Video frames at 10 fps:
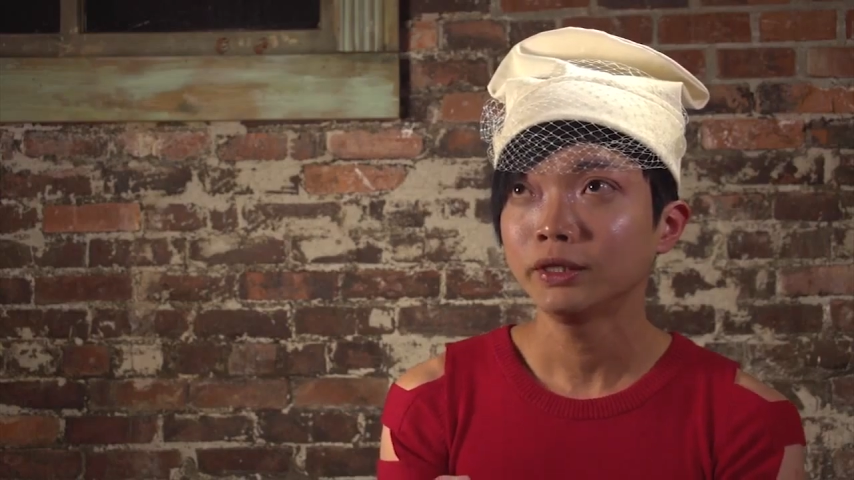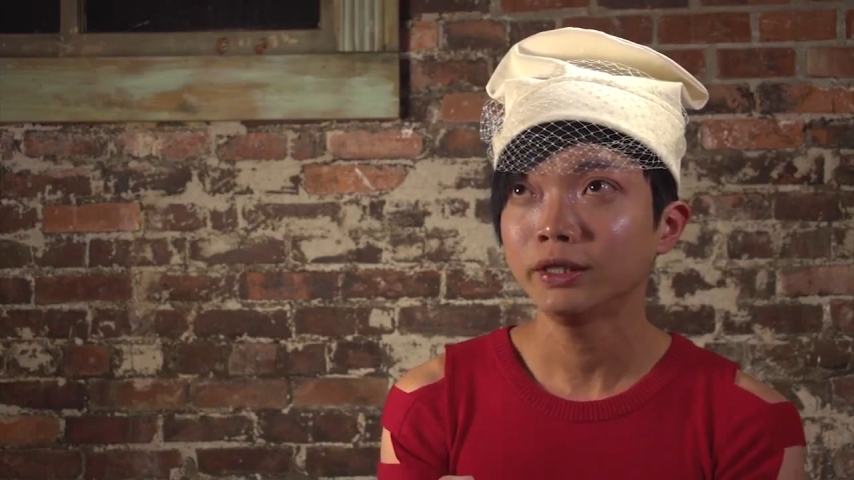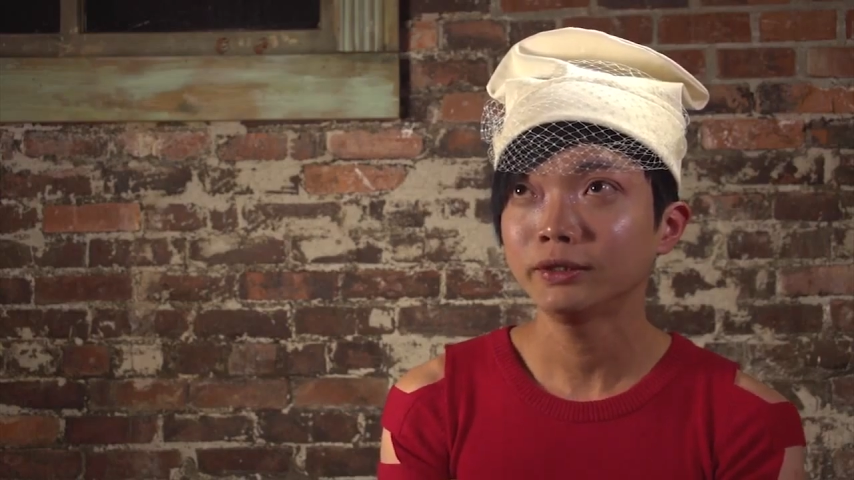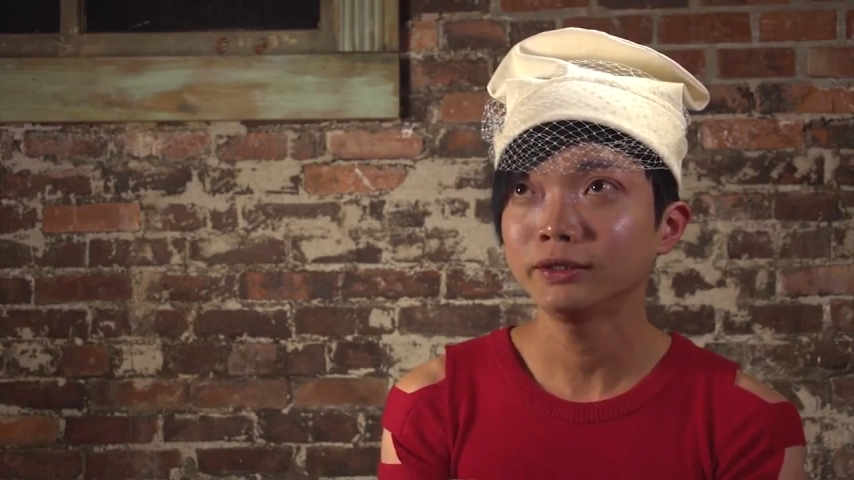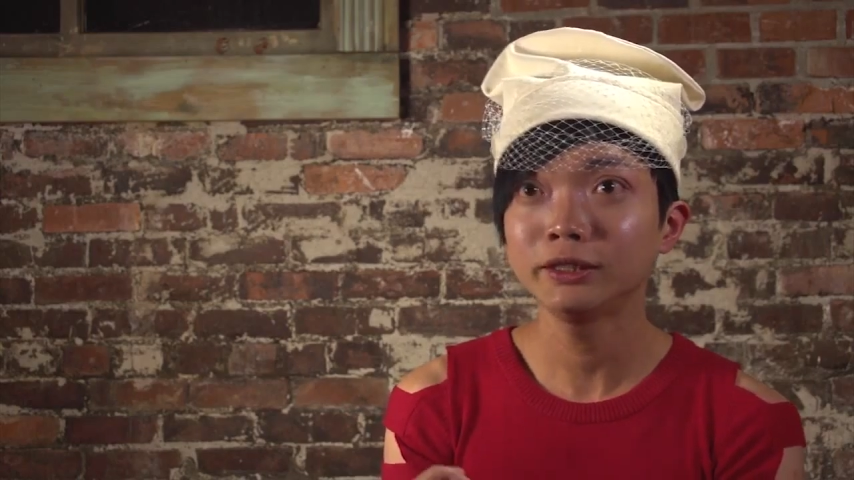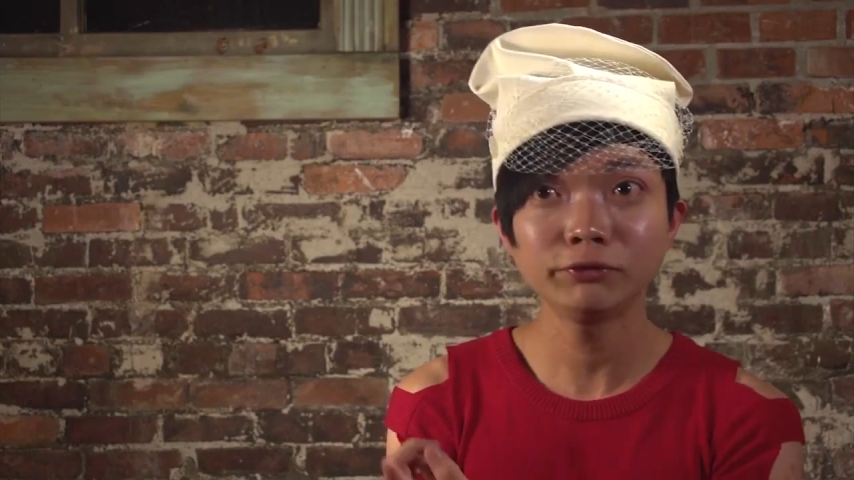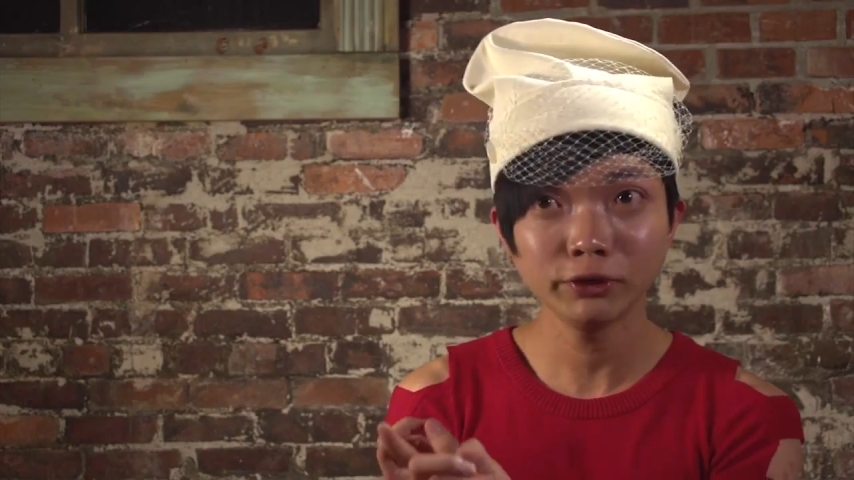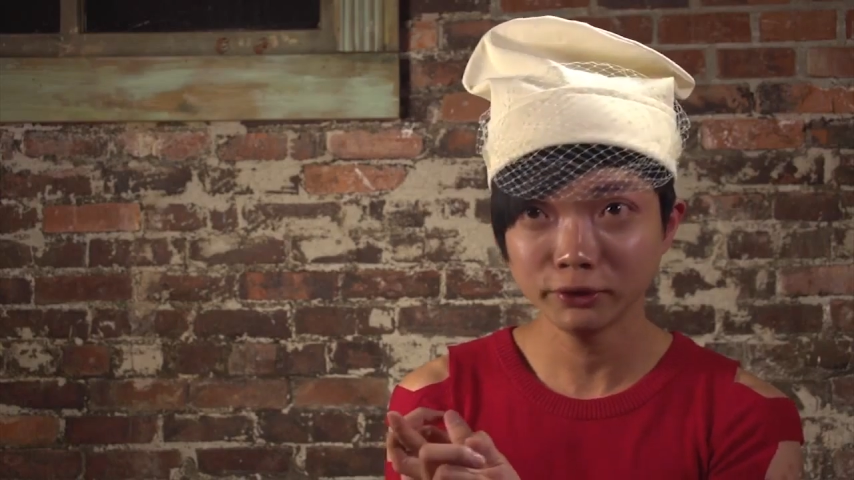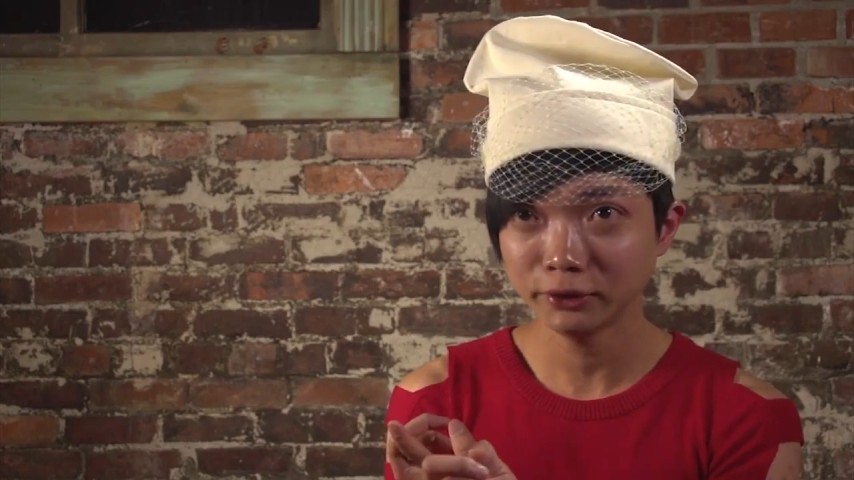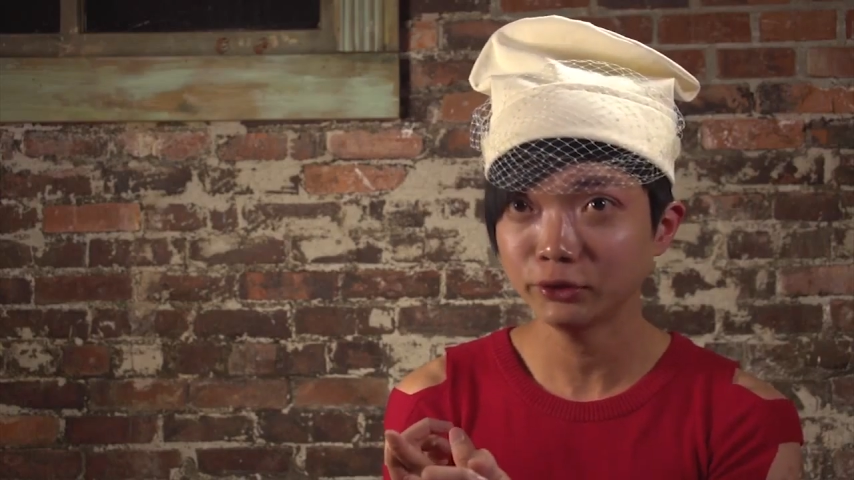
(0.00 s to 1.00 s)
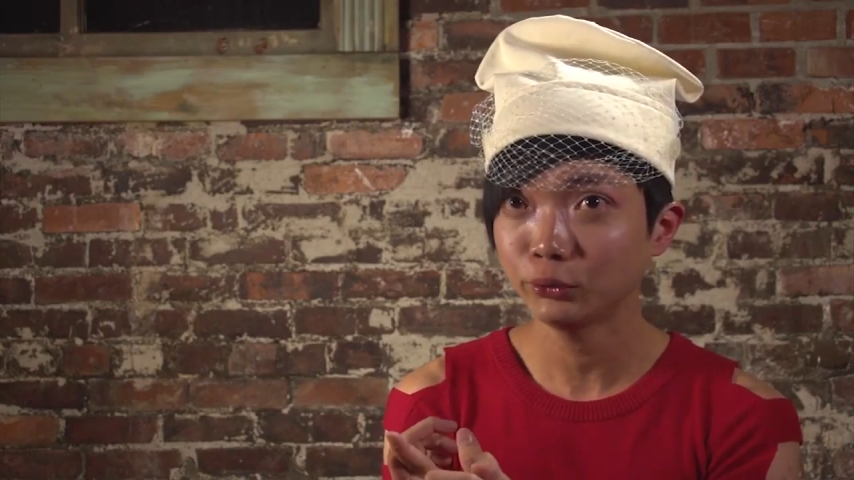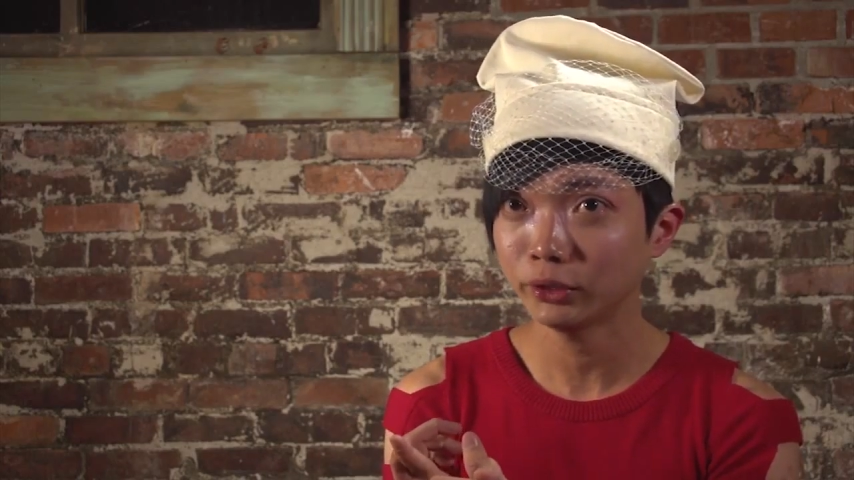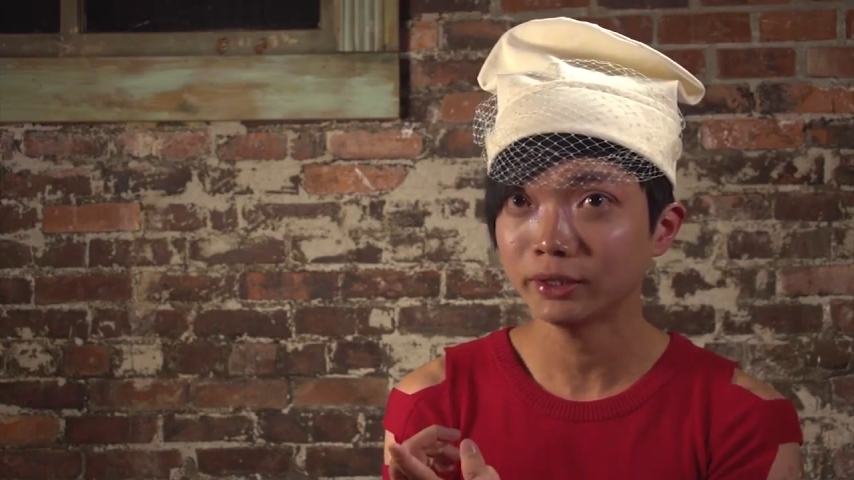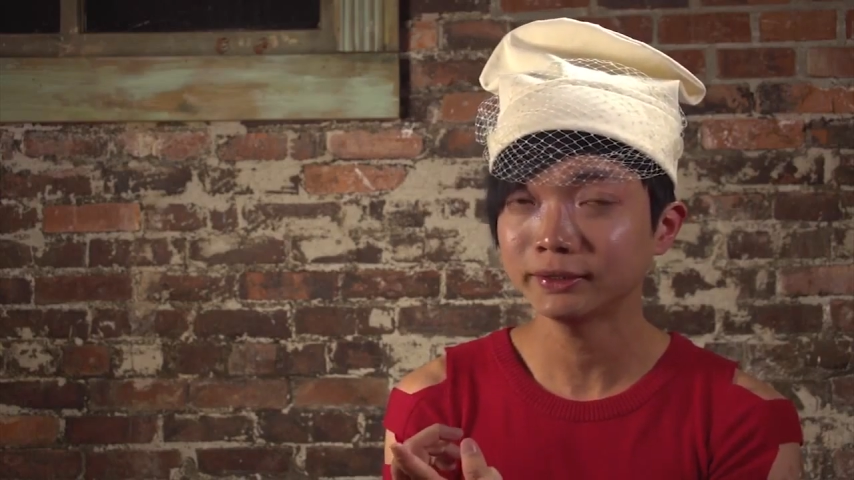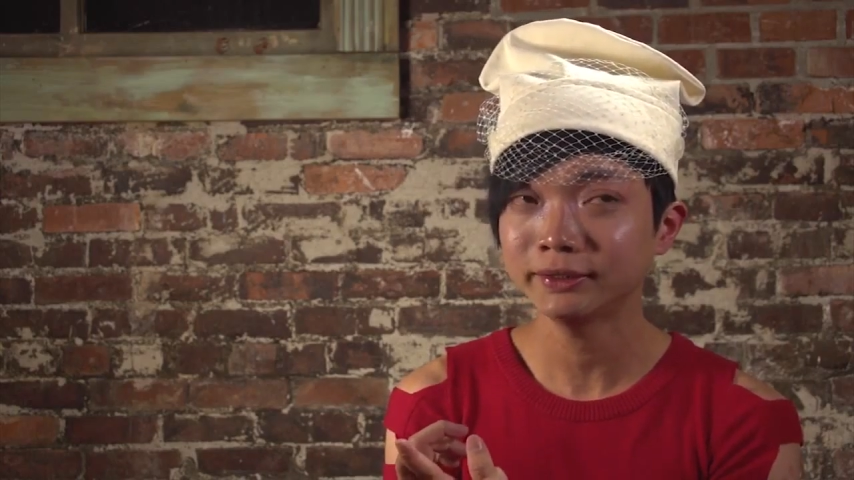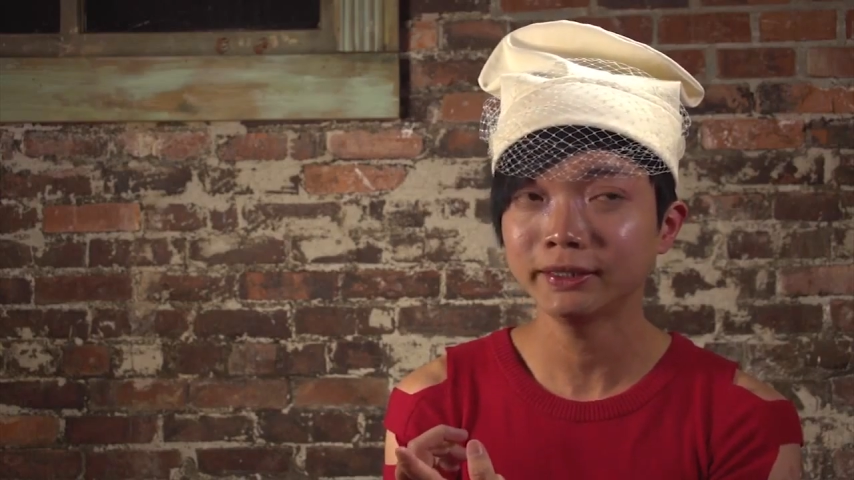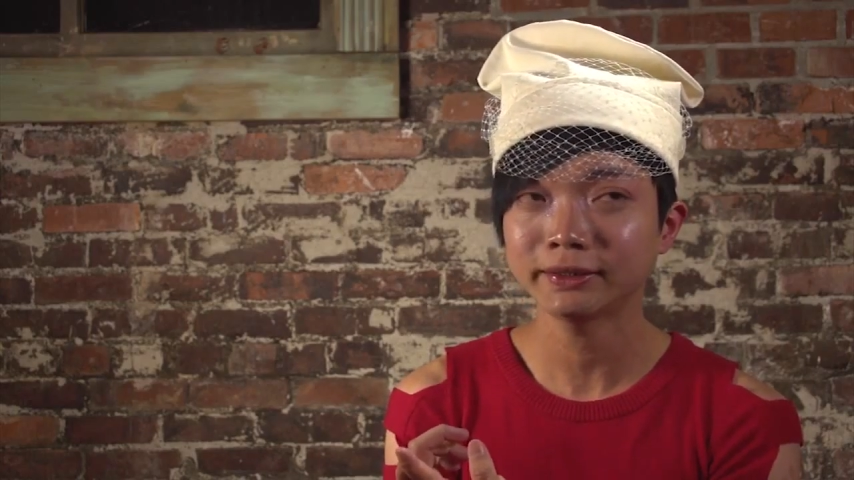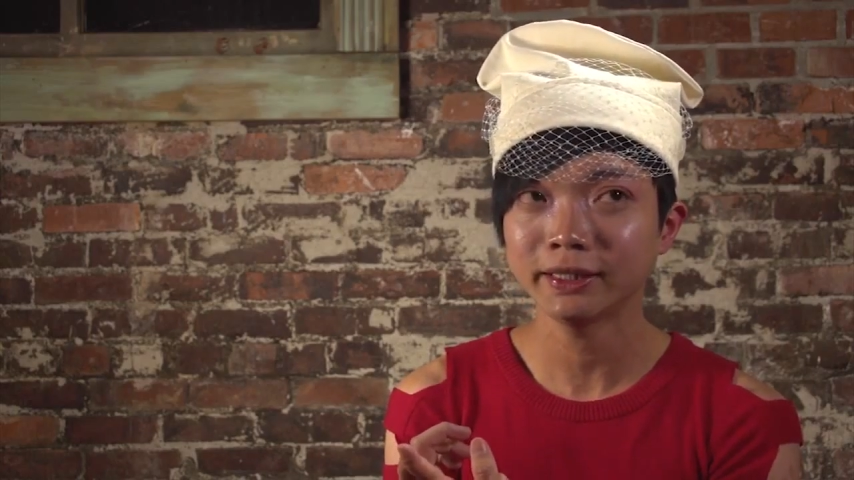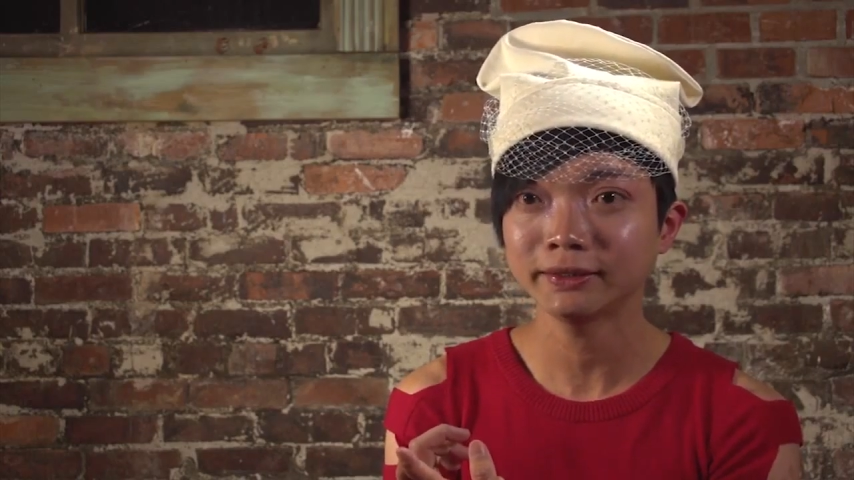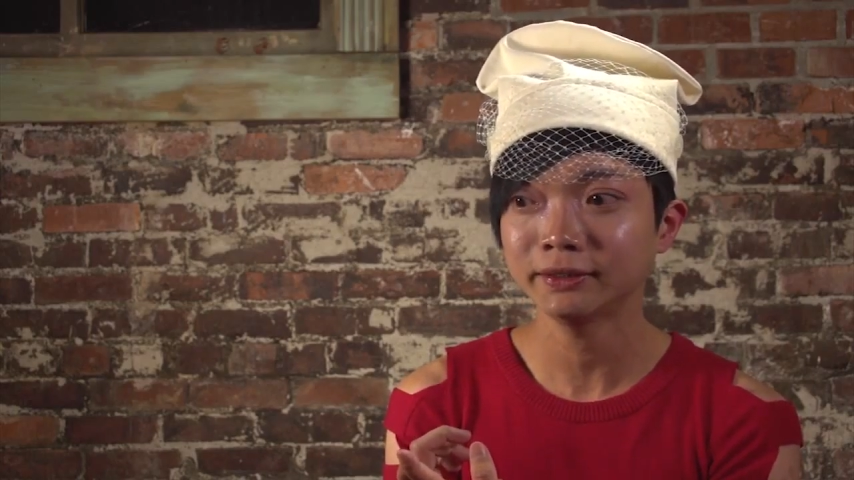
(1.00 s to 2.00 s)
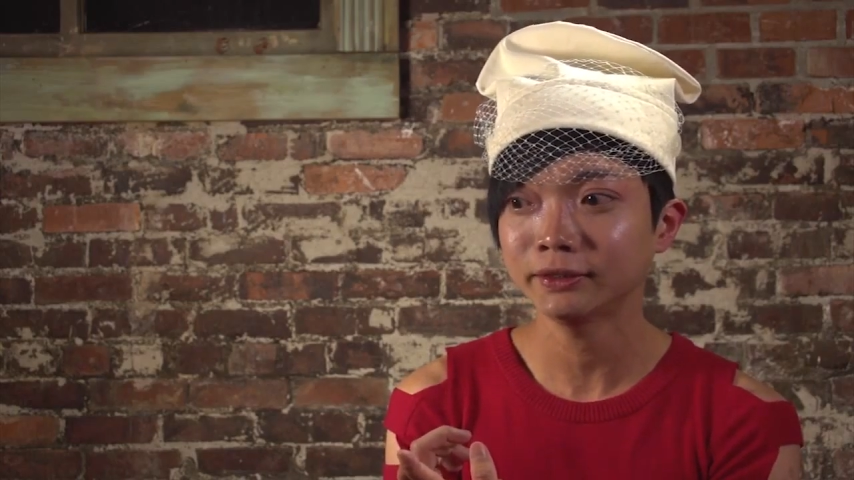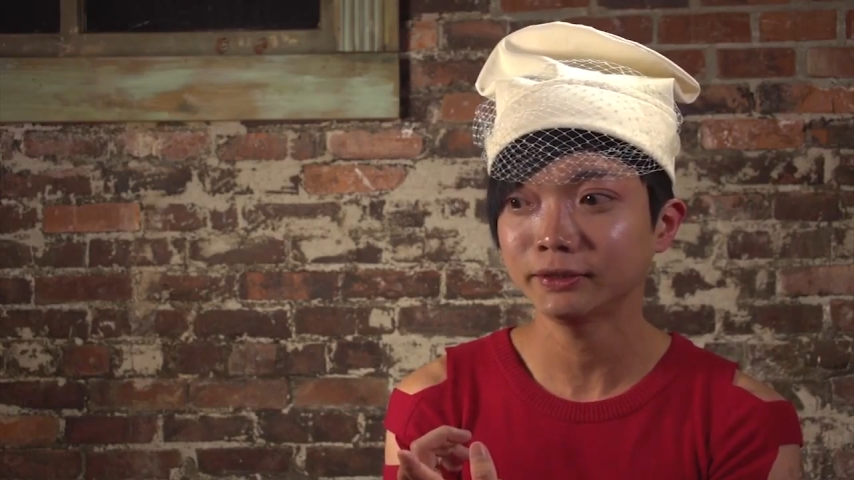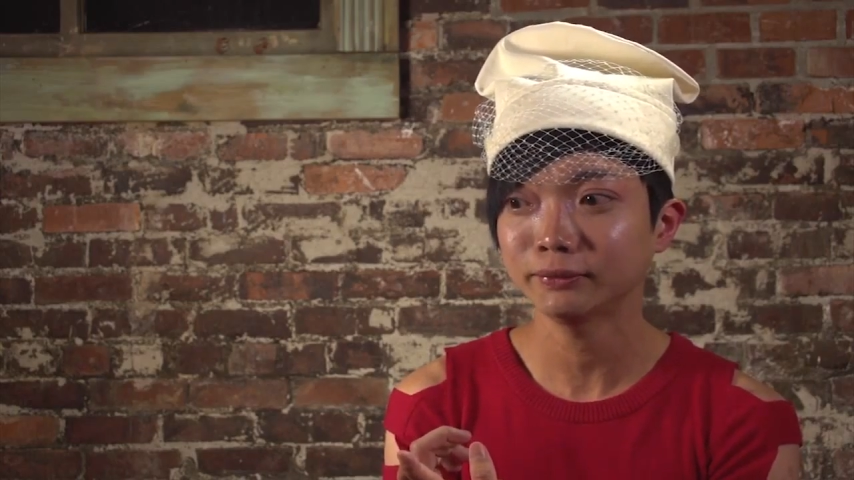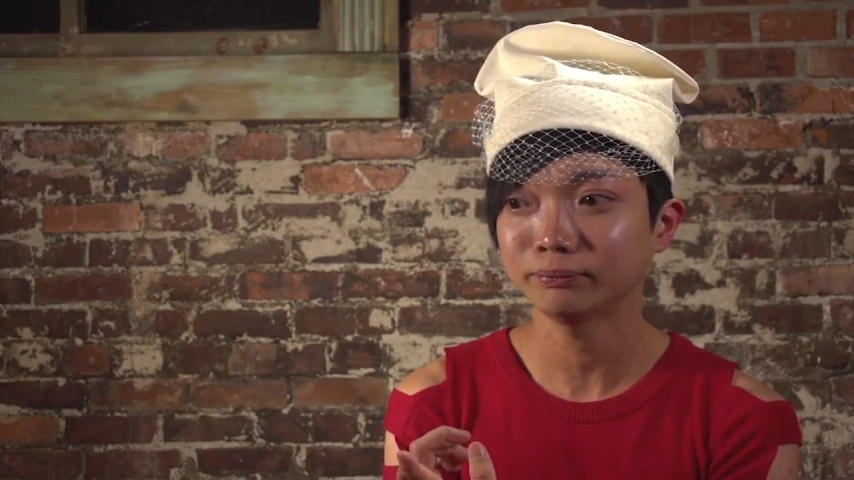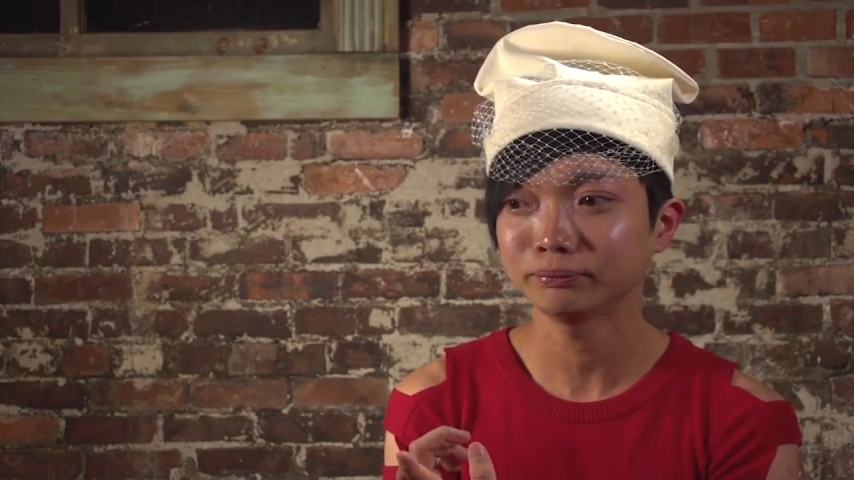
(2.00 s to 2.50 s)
and living in the United States as an